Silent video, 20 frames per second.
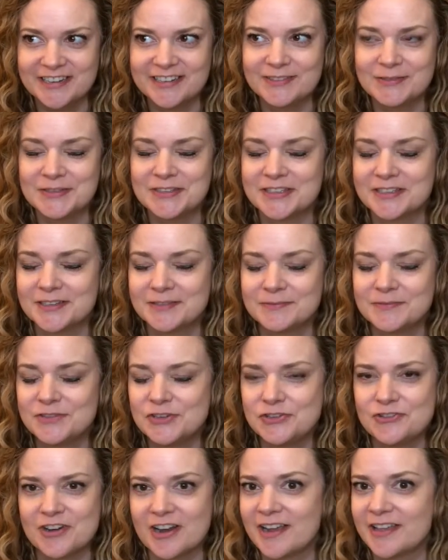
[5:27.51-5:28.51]
It was a
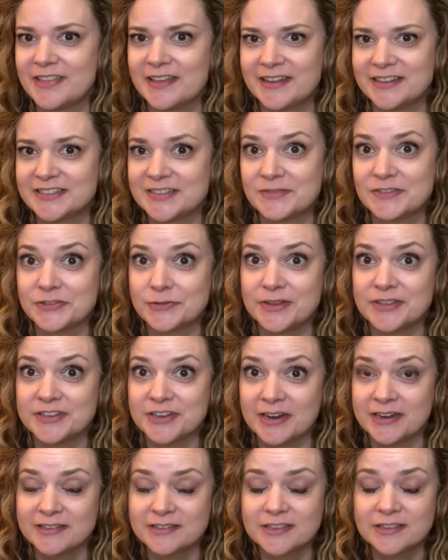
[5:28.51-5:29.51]
junior high that had 7th grade to
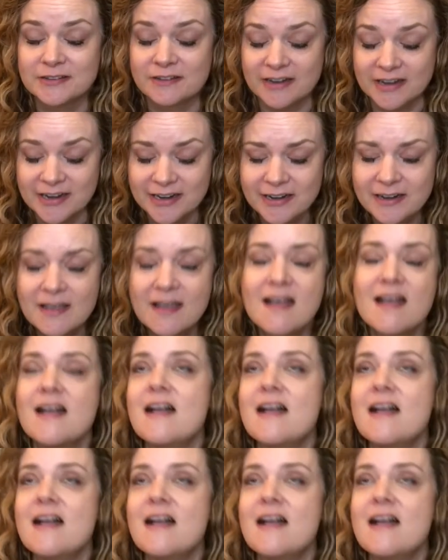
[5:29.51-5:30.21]
9th grade.